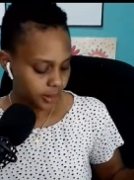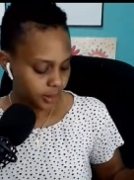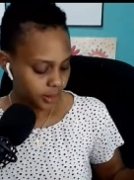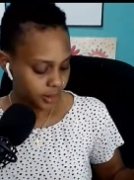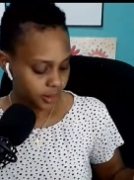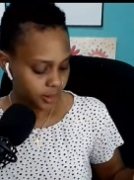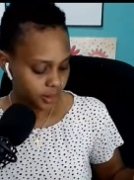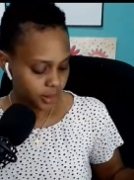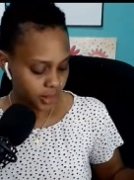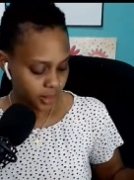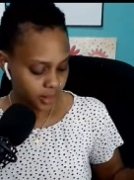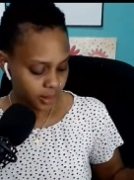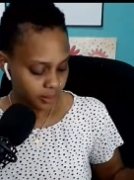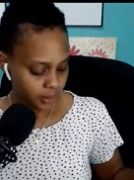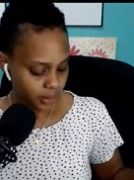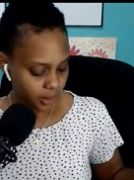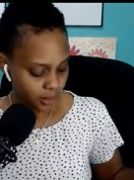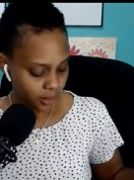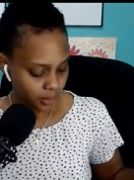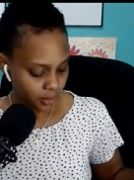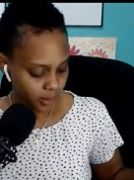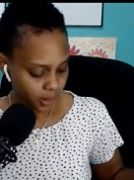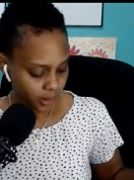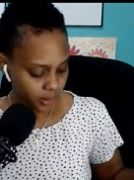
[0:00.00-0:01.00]
It takes
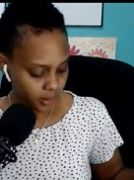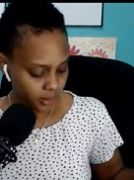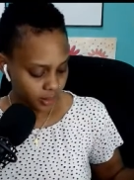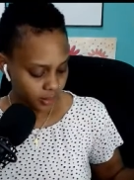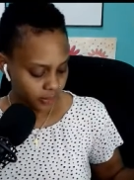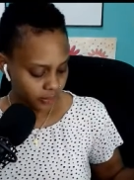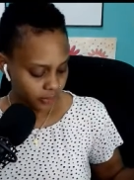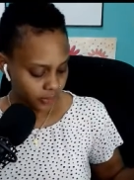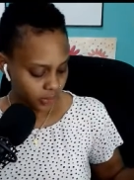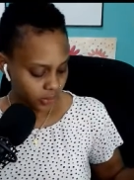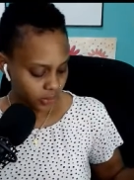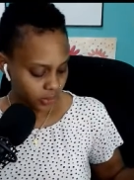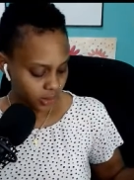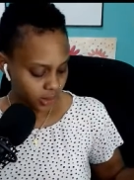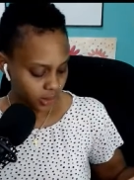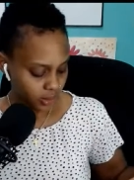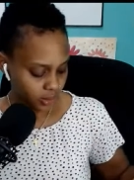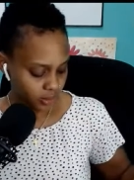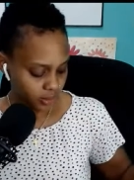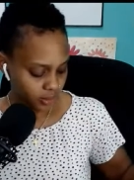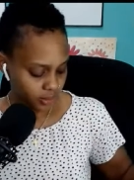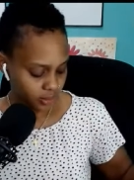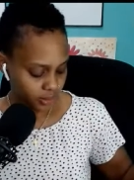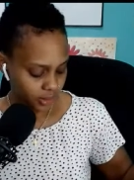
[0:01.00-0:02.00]
me quite a few
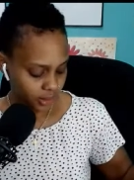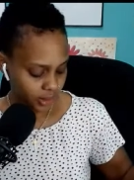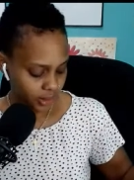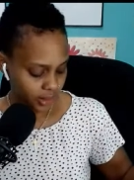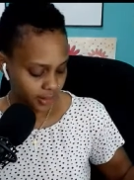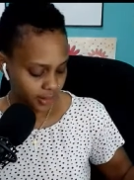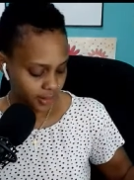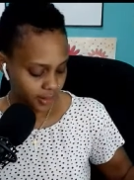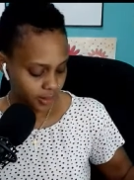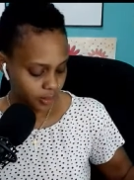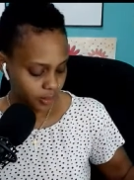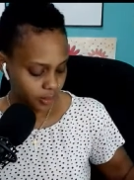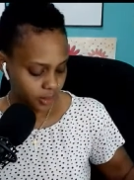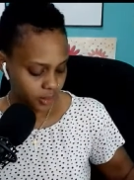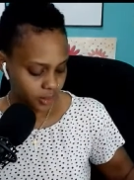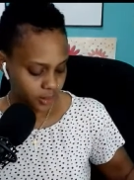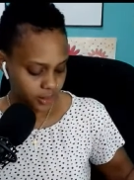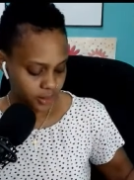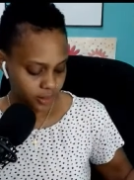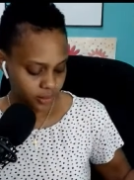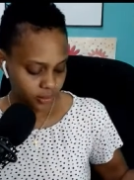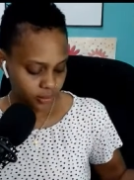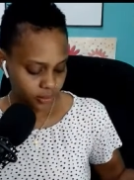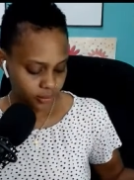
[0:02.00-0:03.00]
to get a
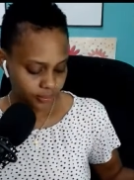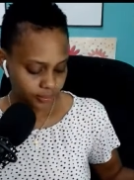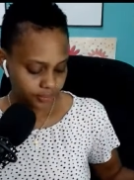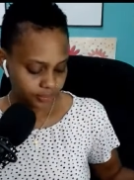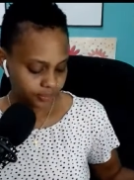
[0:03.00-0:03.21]
buzz, you know?